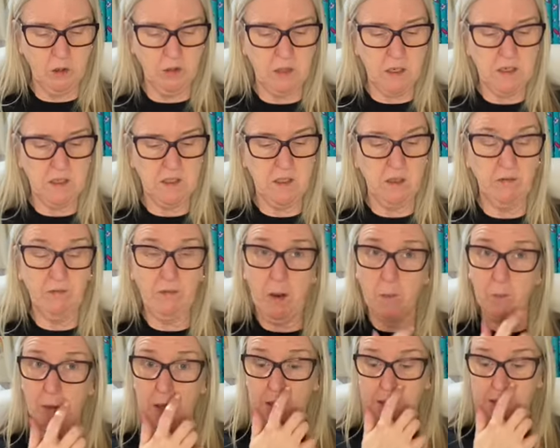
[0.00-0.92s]
these two
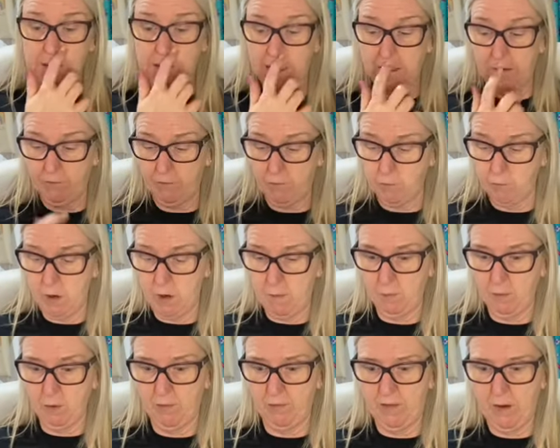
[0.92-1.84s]
fabrics again from
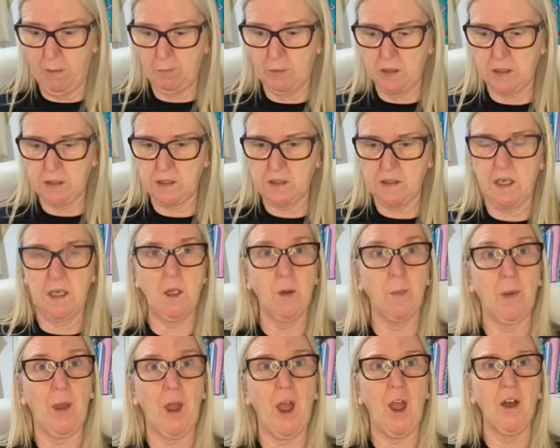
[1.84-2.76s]
Rainbow Fabrics
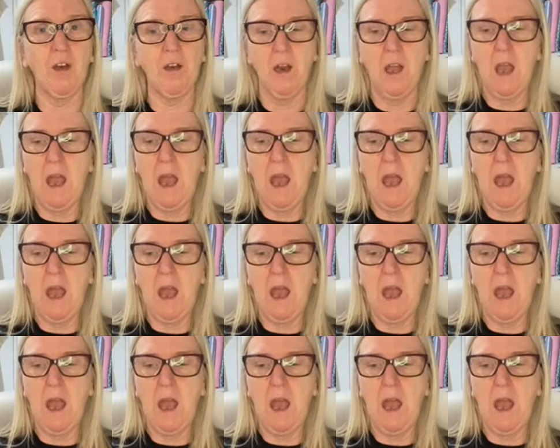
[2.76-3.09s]
Kilburn,